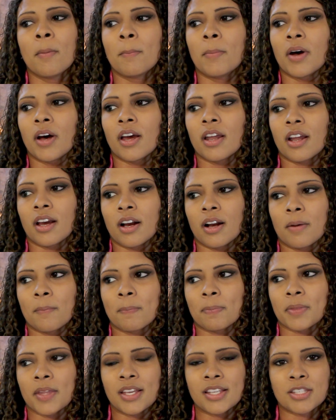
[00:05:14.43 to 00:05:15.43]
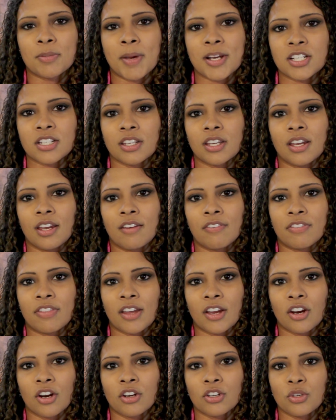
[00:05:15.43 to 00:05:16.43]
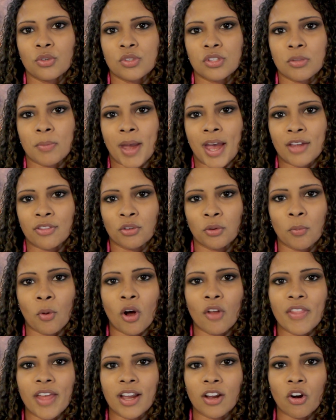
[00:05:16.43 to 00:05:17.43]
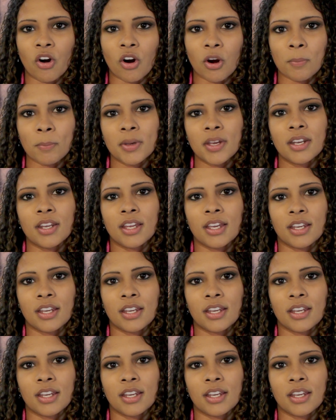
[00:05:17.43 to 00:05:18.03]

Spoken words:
but especially if they're using the bathroom on that carpet,